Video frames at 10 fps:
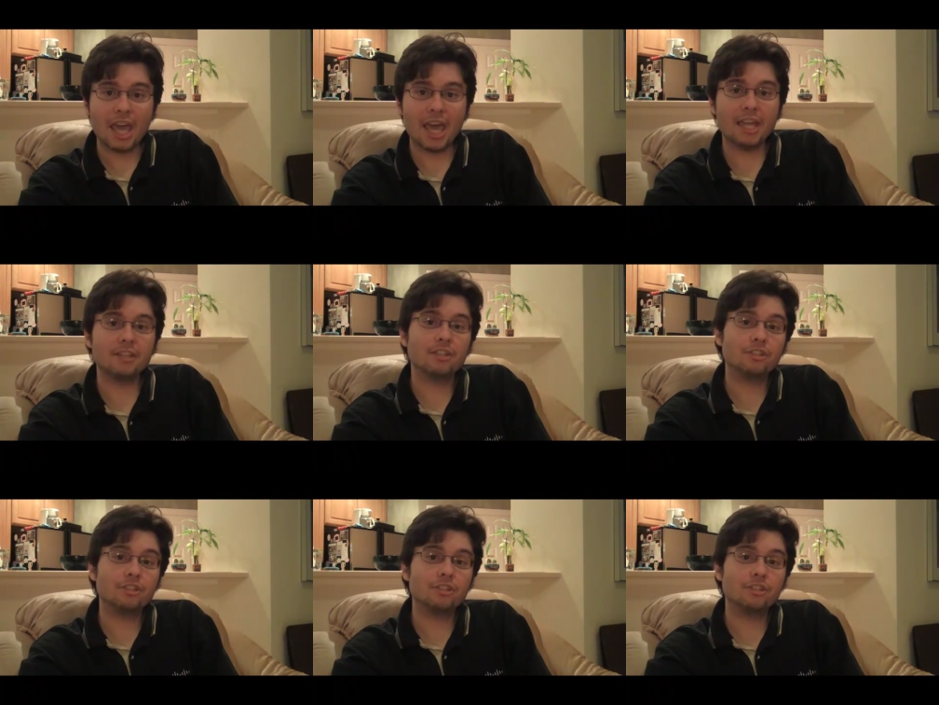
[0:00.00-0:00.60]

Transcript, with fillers: at